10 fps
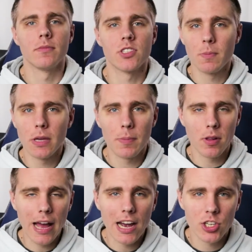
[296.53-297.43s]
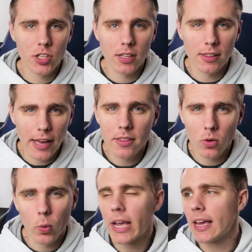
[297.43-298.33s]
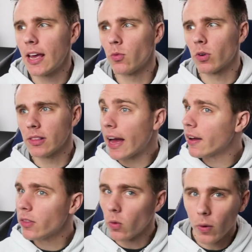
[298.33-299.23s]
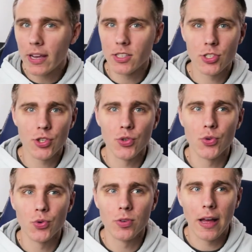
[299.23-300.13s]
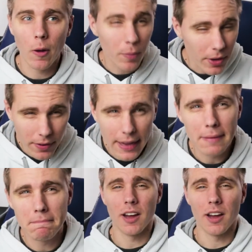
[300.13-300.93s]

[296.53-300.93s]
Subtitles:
Some people actually like the weight and rely on the weight to help their aim.